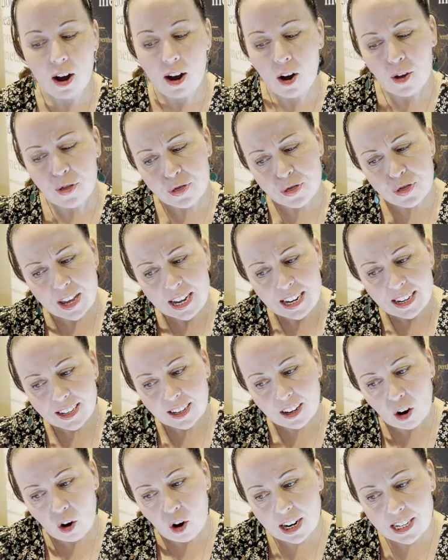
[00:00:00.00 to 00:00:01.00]
I
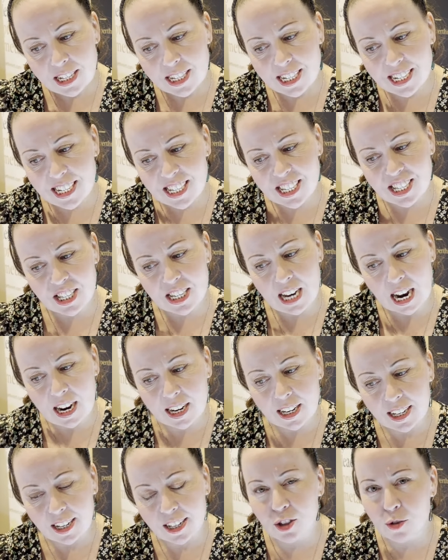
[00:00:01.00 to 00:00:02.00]
think I did
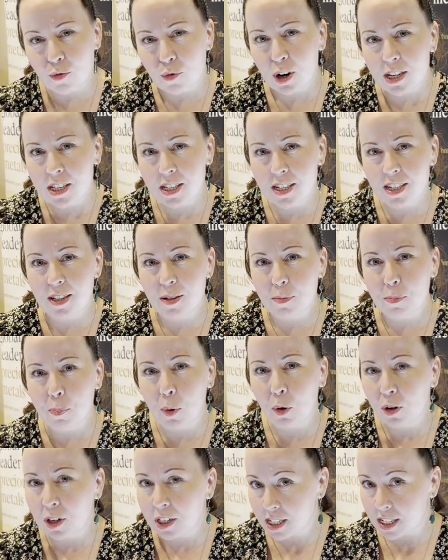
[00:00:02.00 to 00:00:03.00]
say in the recent
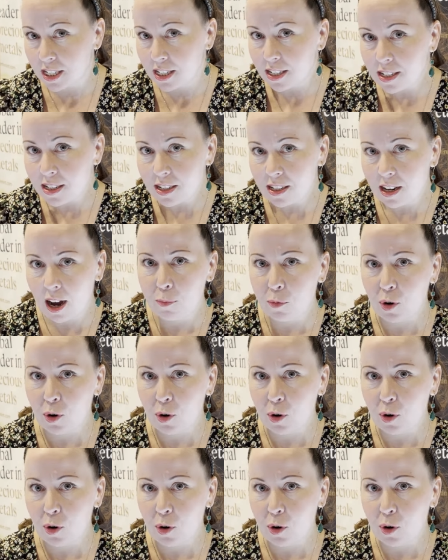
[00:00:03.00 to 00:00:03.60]
Bulletin,